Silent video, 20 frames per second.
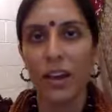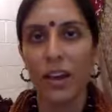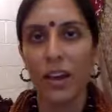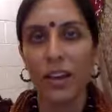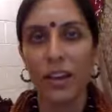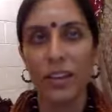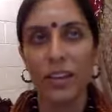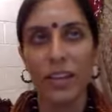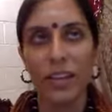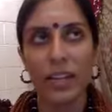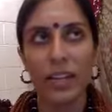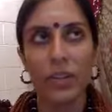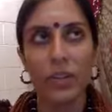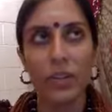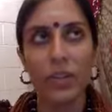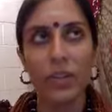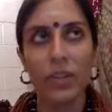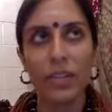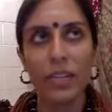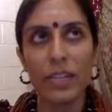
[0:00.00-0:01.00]
The
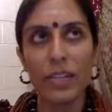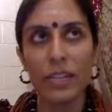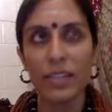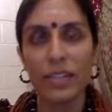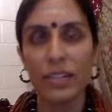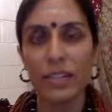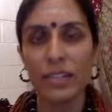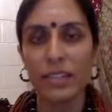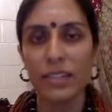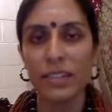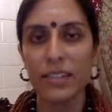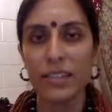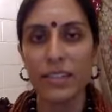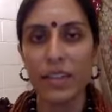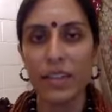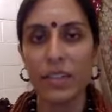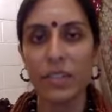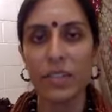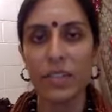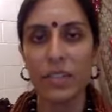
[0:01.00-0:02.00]
whole idea
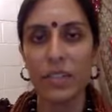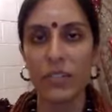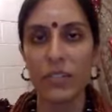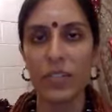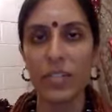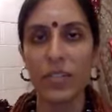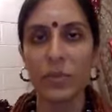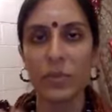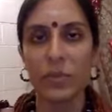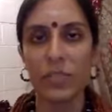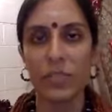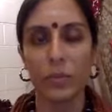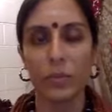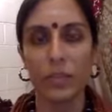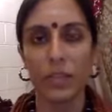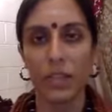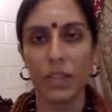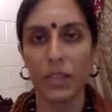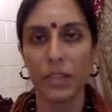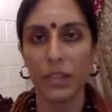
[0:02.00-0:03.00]
of giving up
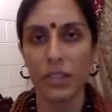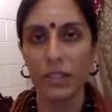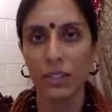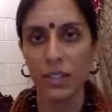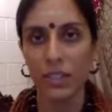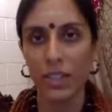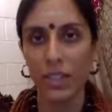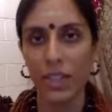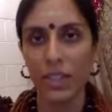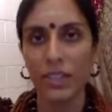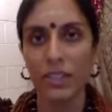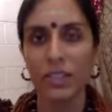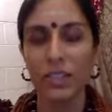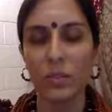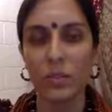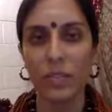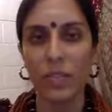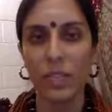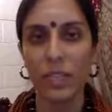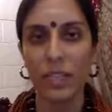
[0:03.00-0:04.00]
something to gain
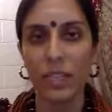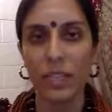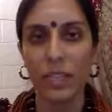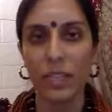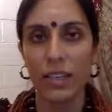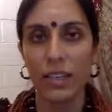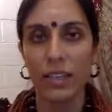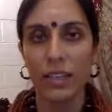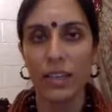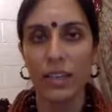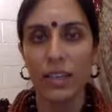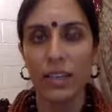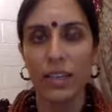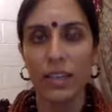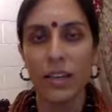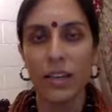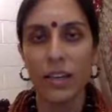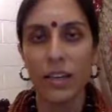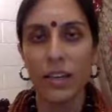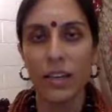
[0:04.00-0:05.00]
something
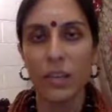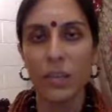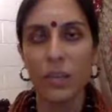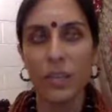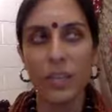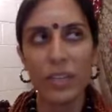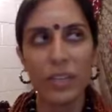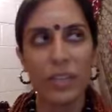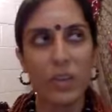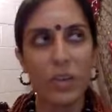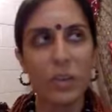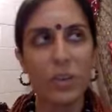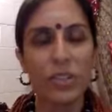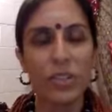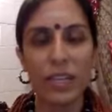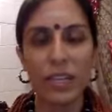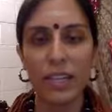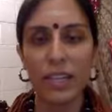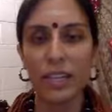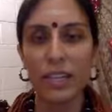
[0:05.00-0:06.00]
is almost
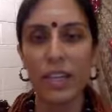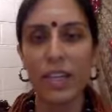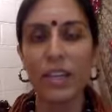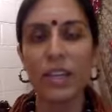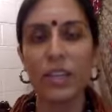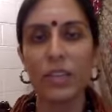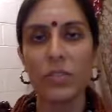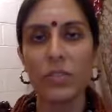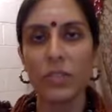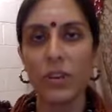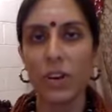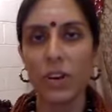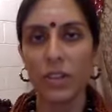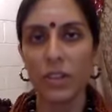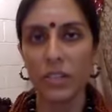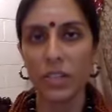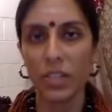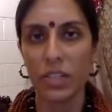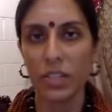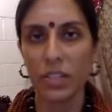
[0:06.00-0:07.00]
like a negative
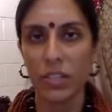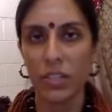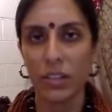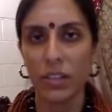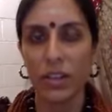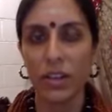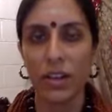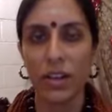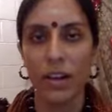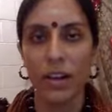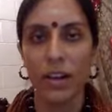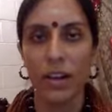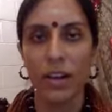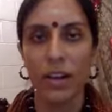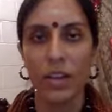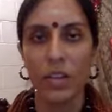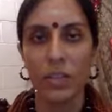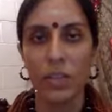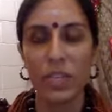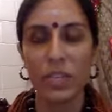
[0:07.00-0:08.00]
connotation,
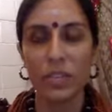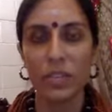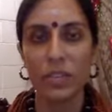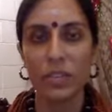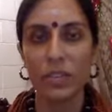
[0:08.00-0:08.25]
a space of